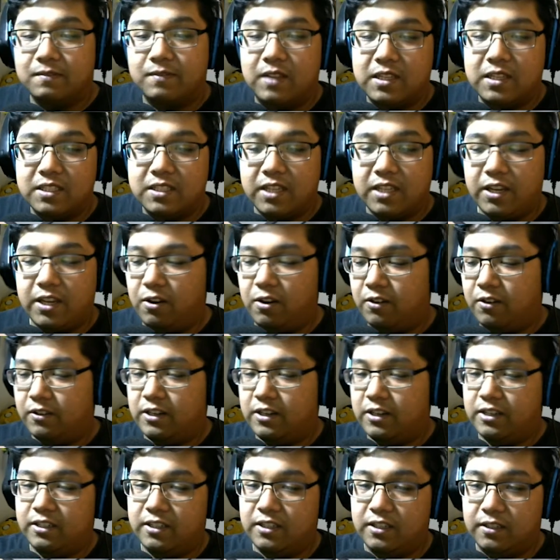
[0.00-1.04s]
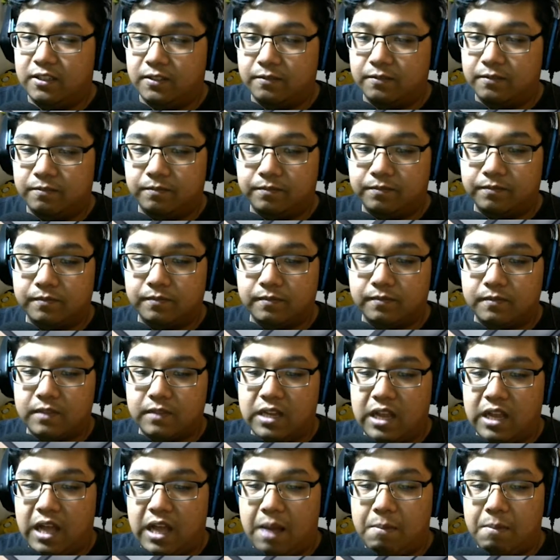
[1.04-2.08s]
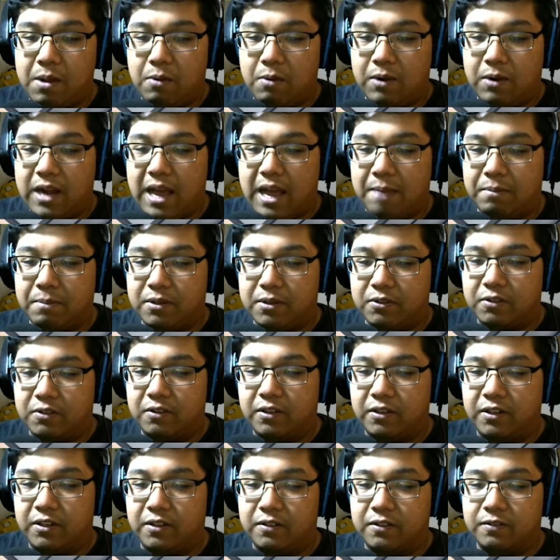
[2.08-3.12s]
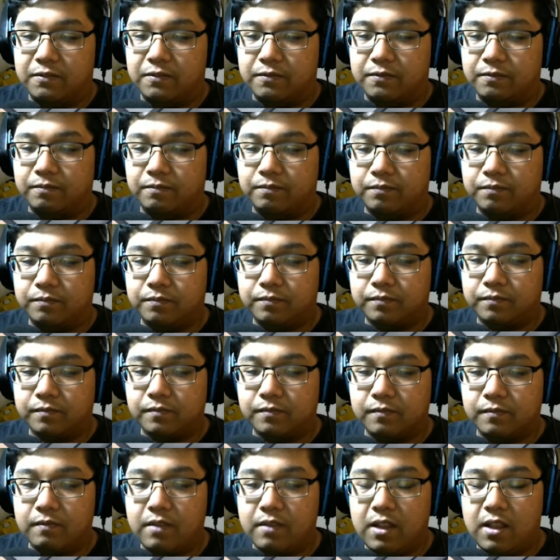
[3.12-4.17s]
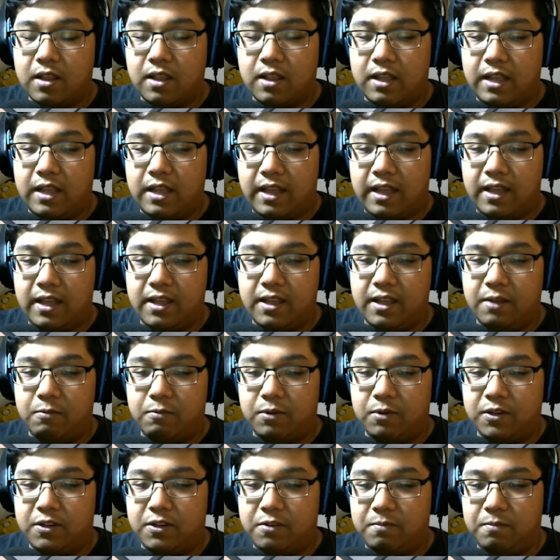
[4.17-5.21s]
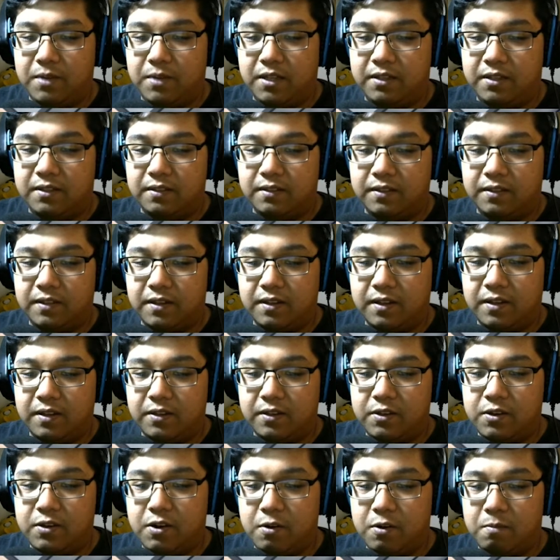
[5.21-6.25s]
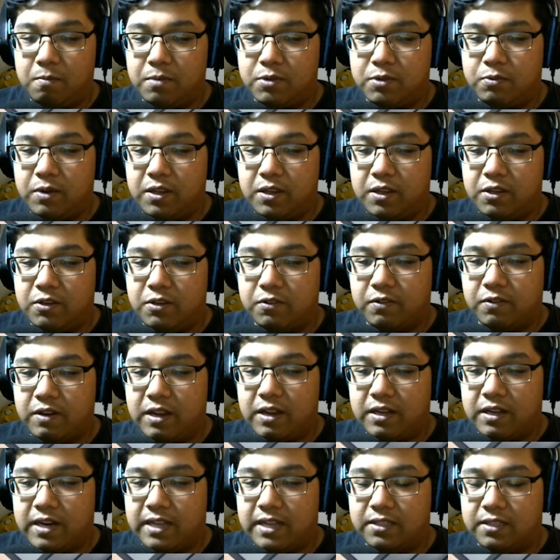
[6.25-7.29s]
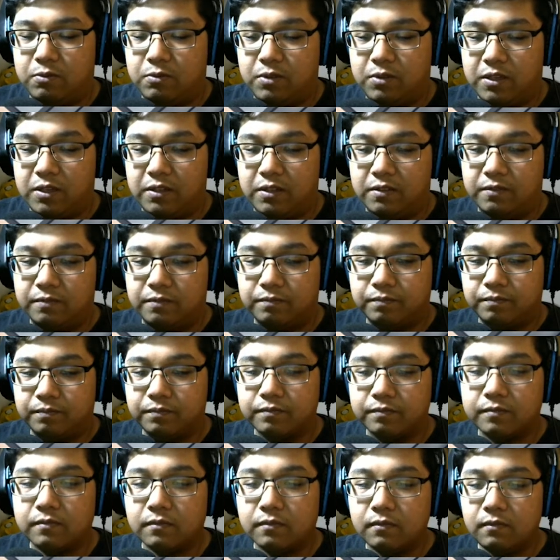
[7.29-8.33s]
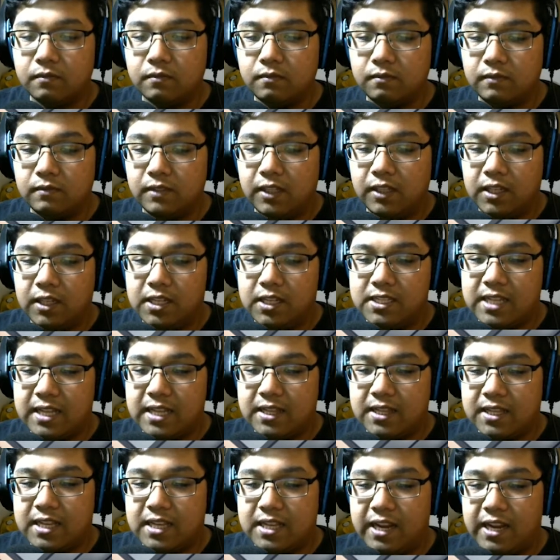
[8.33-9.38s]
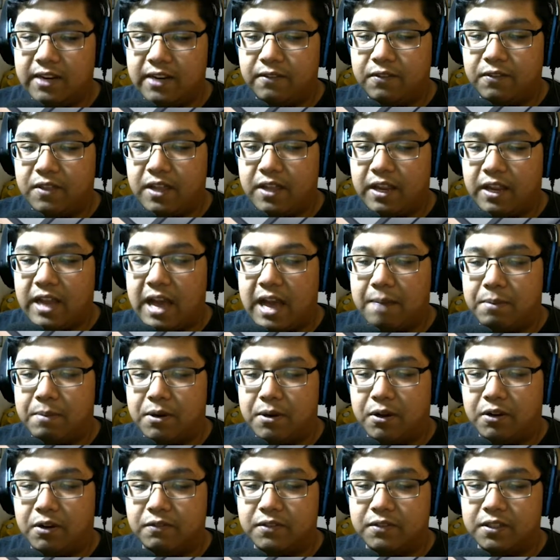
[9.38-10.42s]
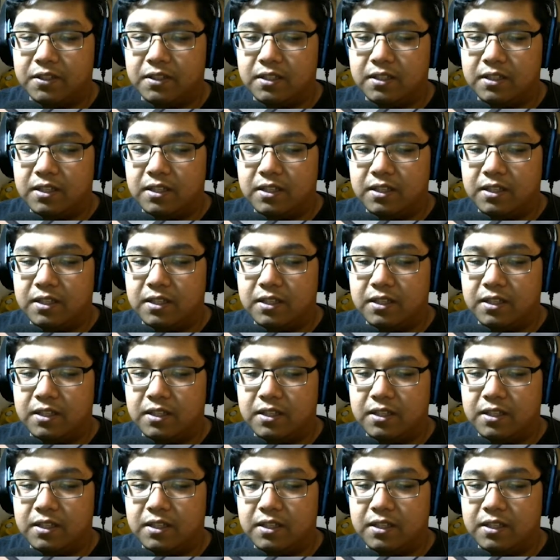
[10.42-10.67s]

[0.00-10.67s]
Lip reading: Sayori! About what happened earlier. Eh? What do you mean? You know, between Yuri and Natsuki. Does that kind of thing happen often?